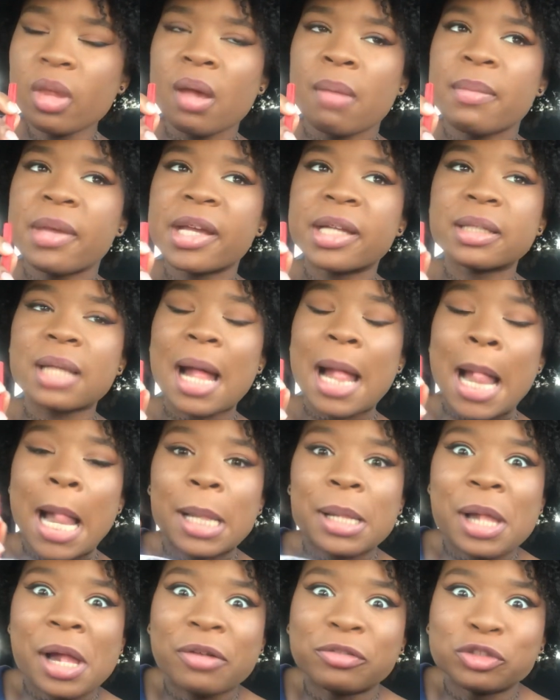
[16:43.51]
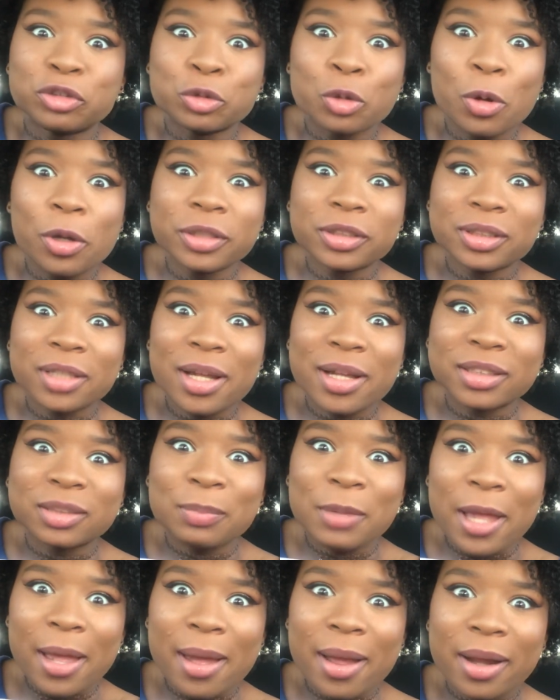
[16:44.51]
Because I had to have sources,
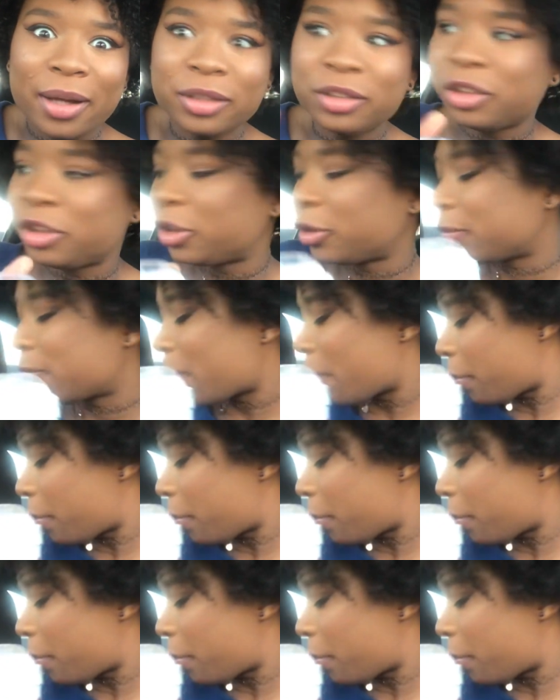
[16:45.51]
bitch.